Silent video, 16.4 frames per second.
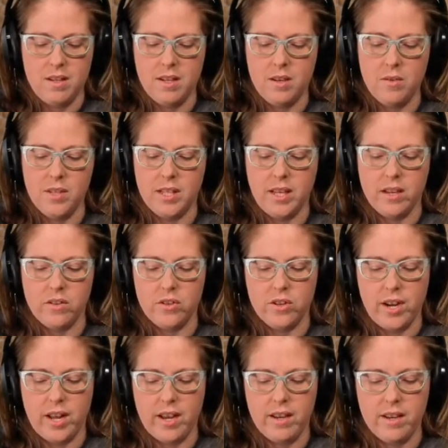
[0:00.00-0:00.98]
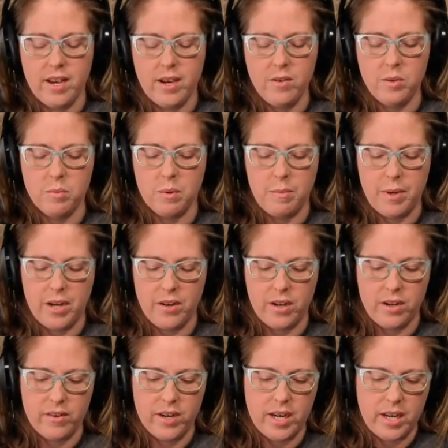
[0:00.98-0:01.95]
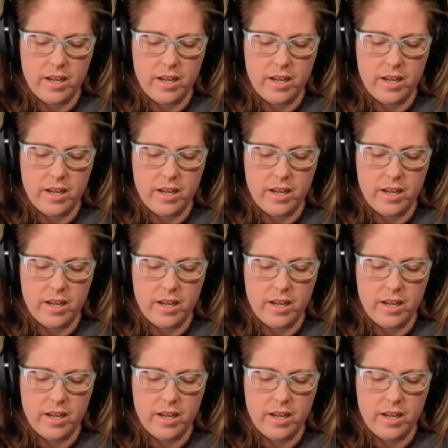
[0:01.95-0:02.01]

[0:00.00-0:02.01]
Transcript: It was yesterday. I was prepared already.